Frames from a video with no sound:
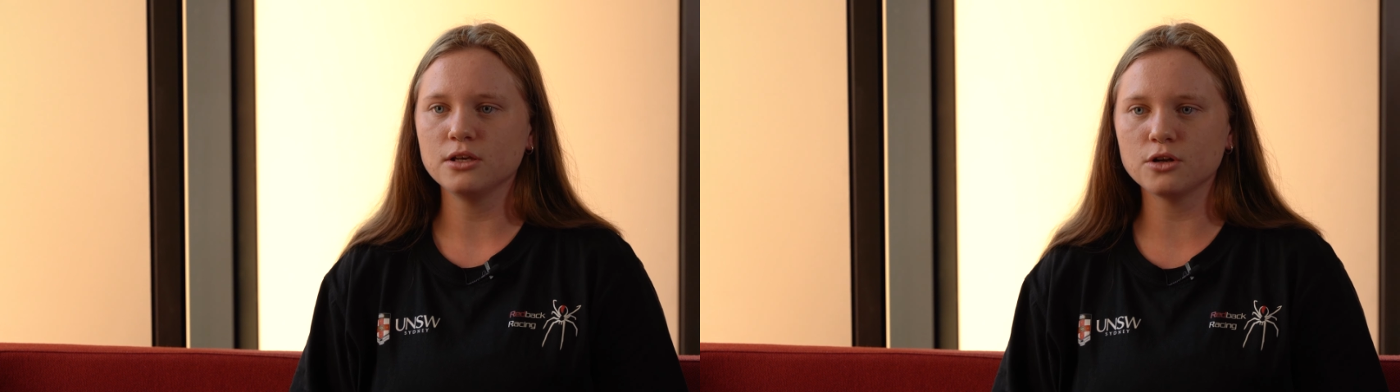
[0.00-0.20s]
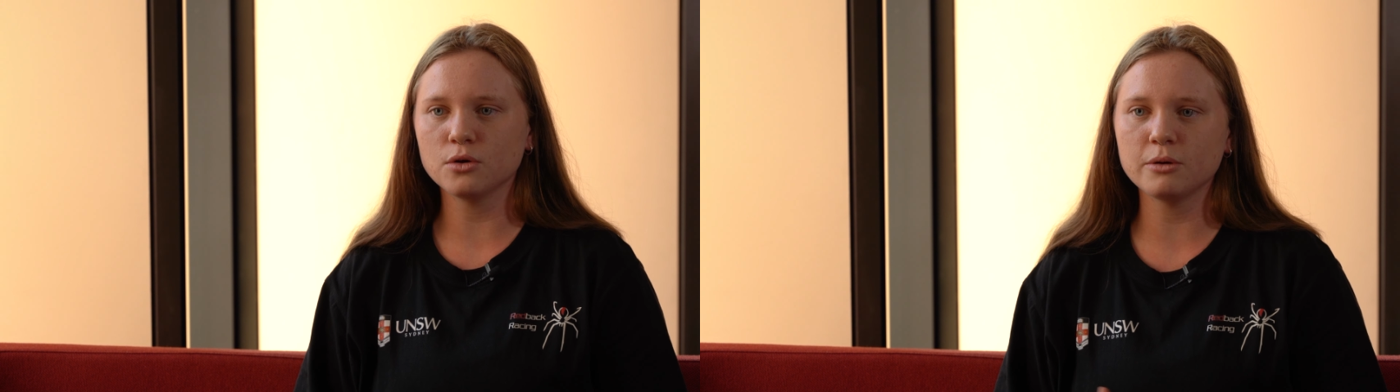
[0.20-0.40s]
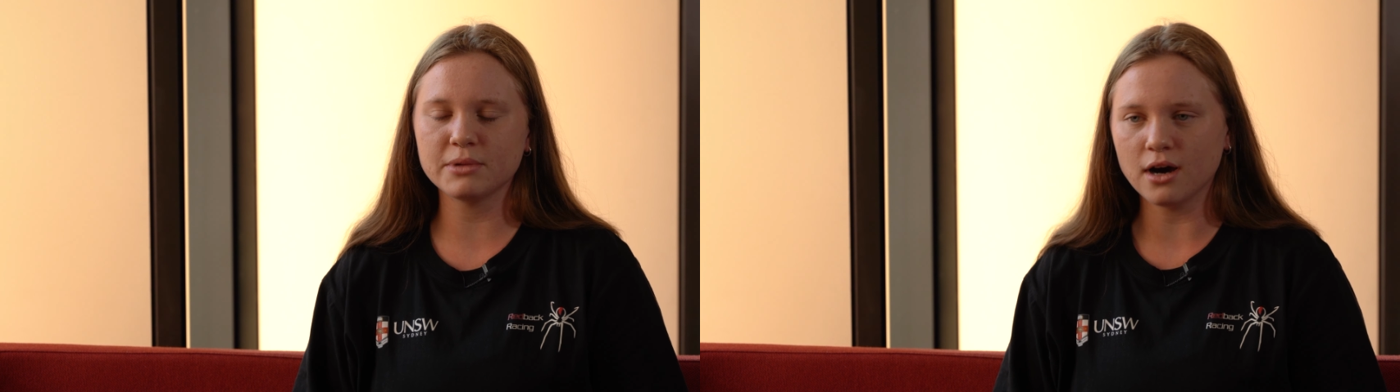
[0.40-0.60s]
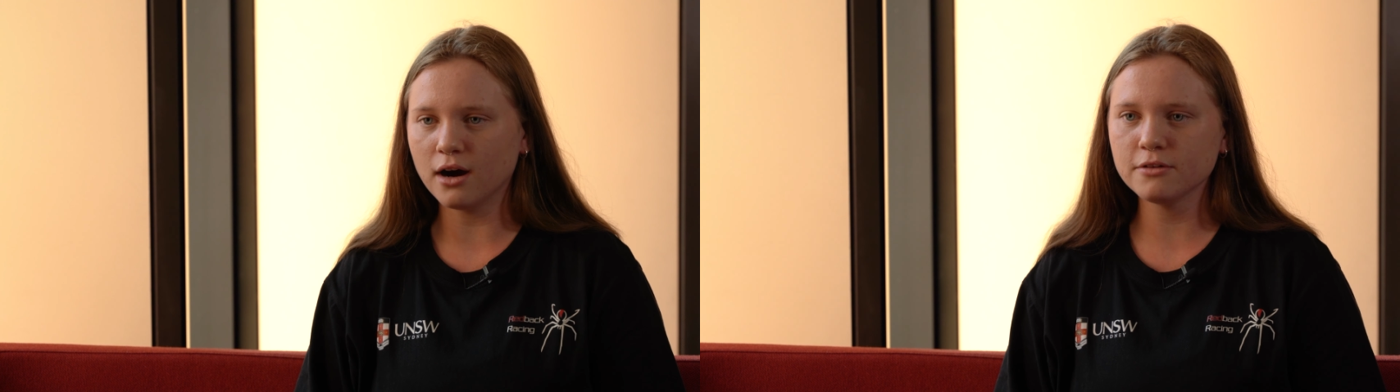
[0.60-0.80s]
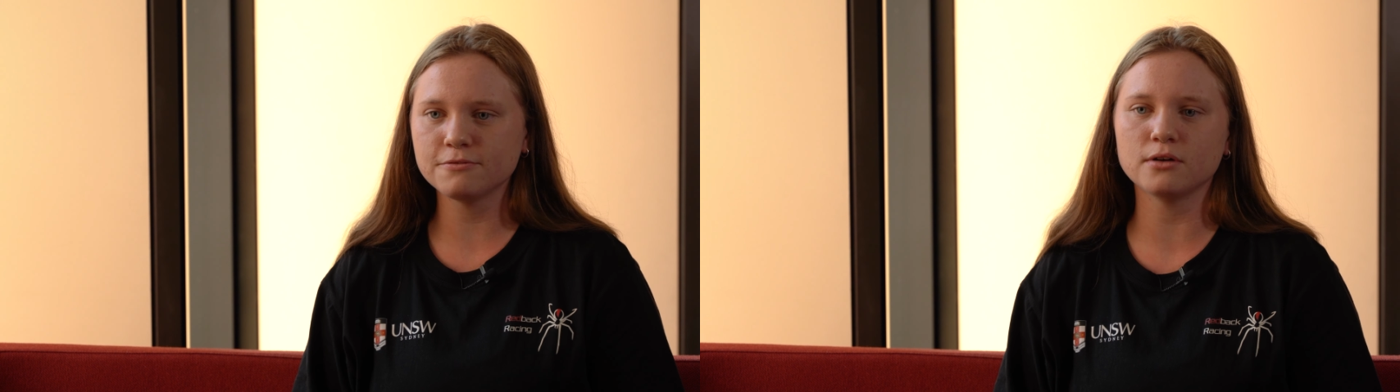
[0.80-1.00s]
you know, women
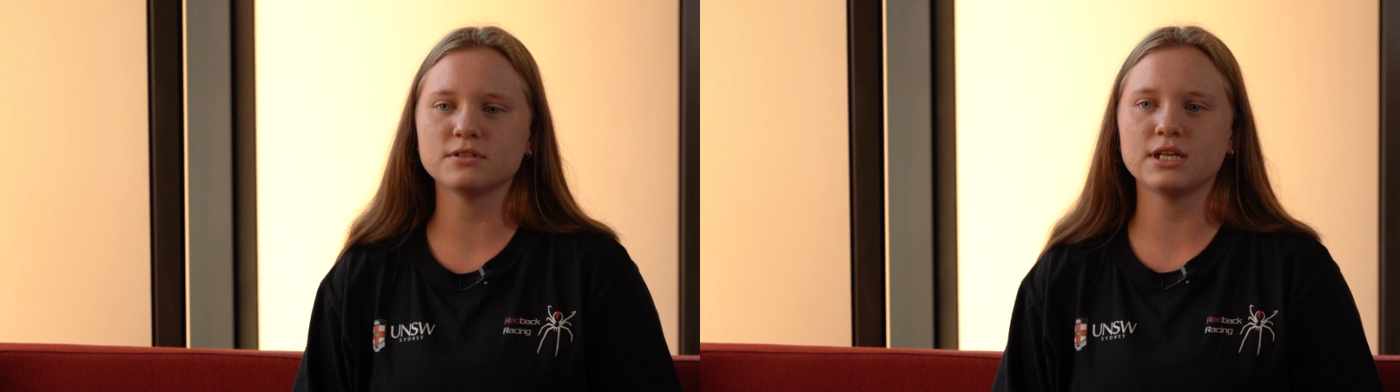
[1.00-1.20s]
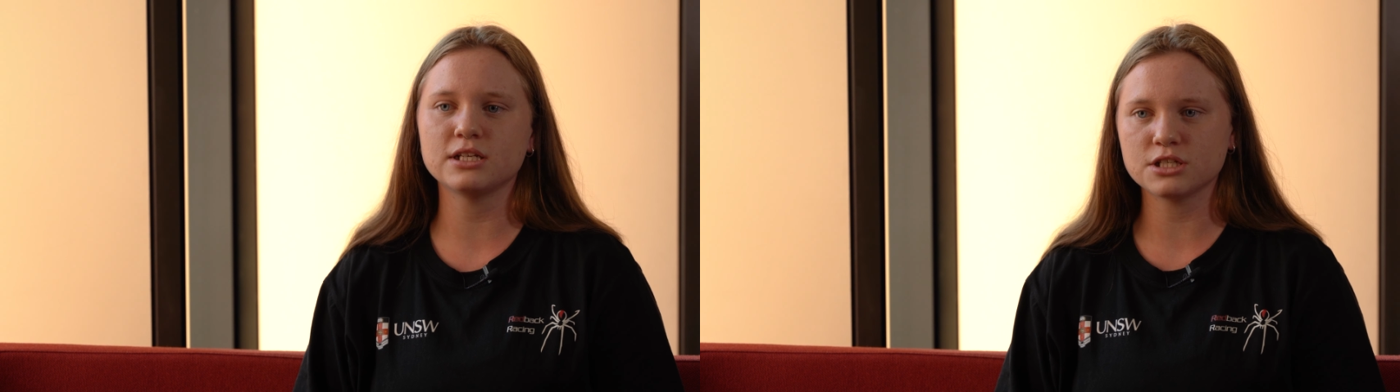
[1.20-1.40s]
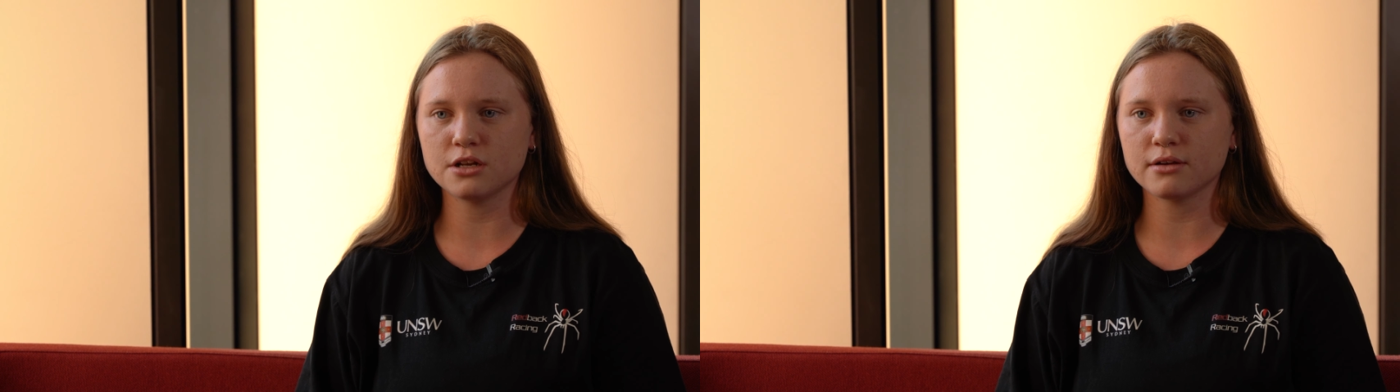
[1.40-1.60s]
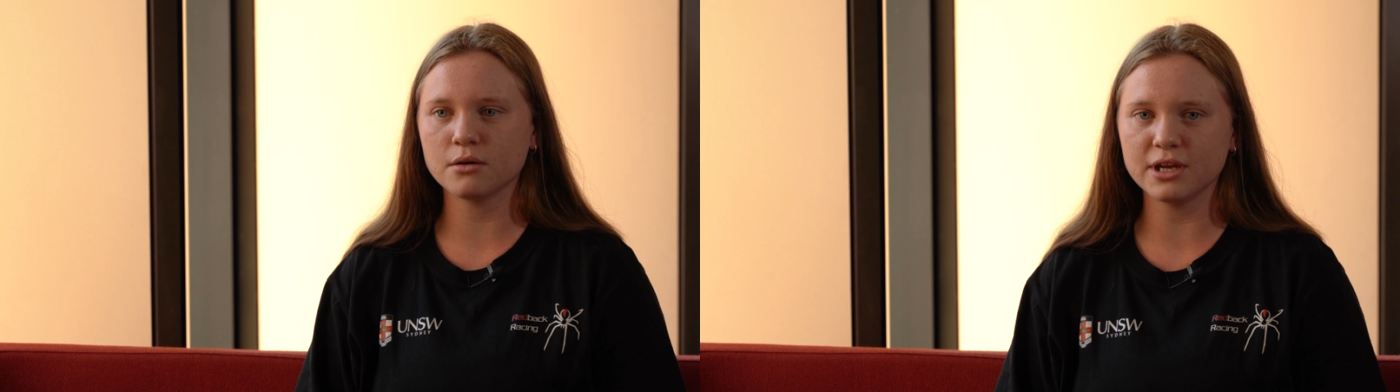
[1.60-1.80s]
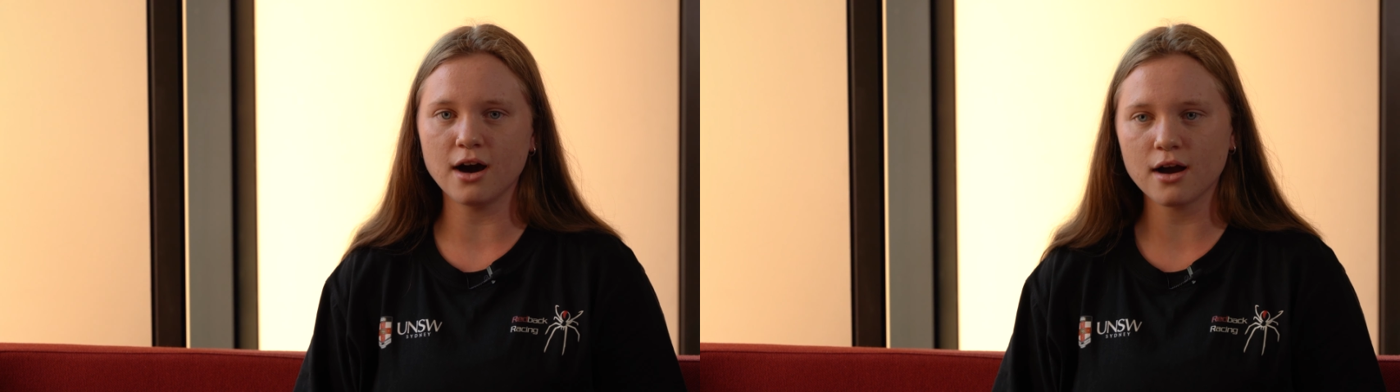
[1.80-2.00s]
are involved in engineering
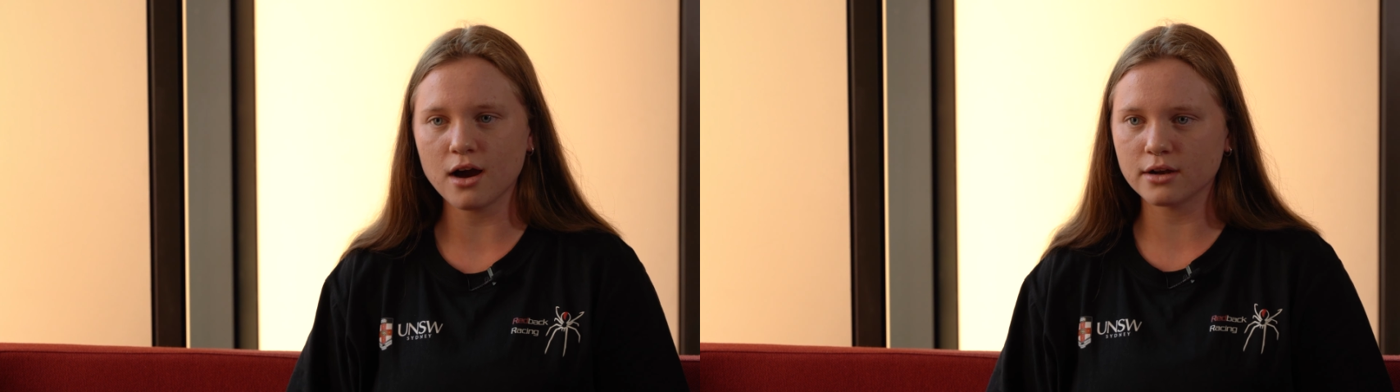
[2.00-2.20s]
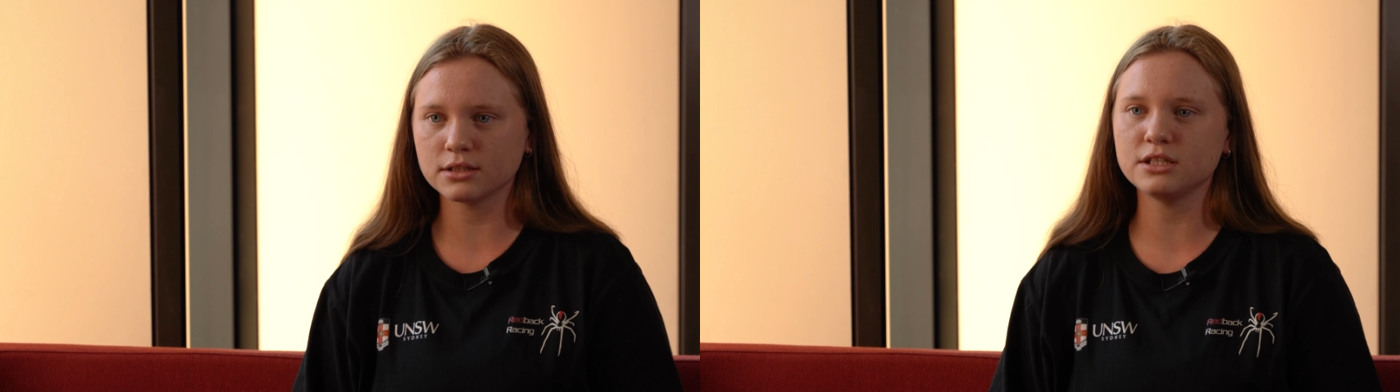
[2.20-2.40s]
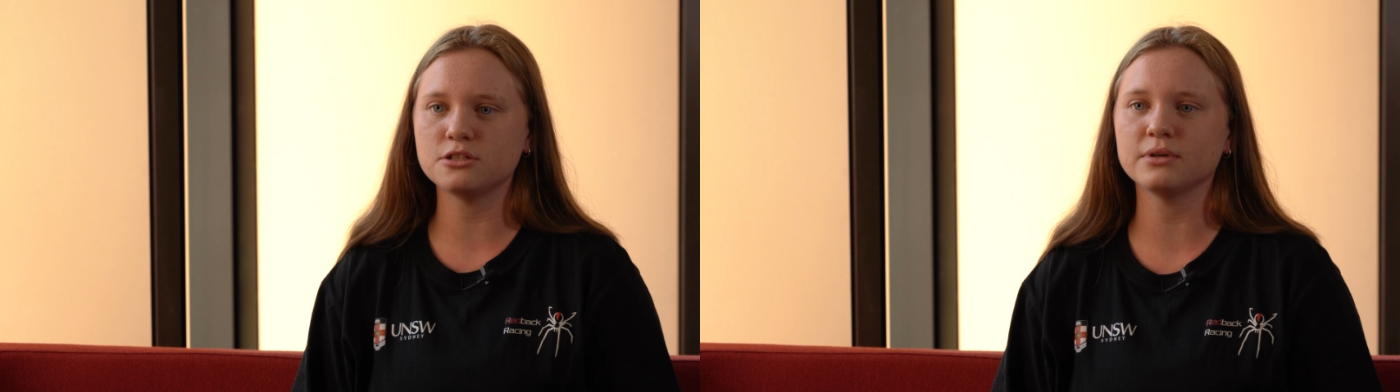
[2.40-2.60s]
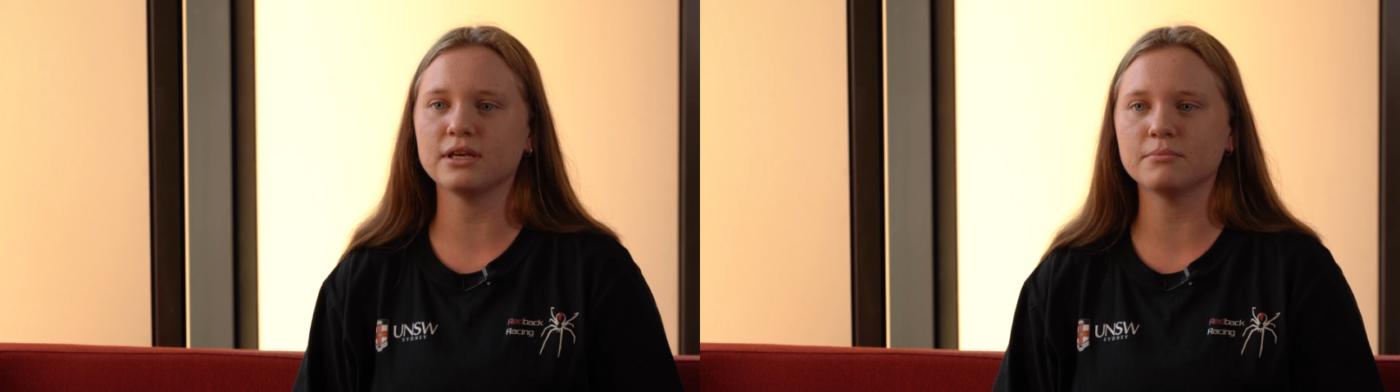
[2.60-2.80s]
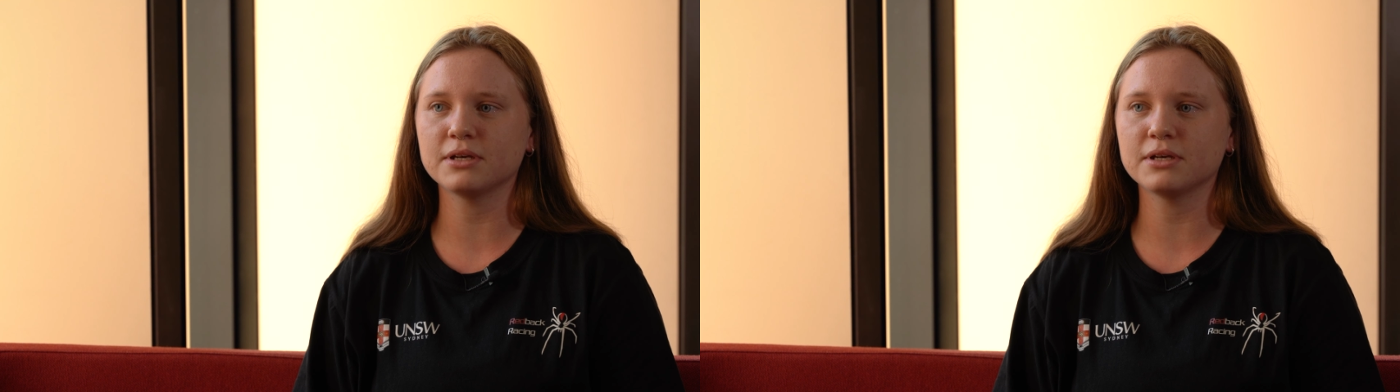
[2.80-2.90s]
and we are currently doing it,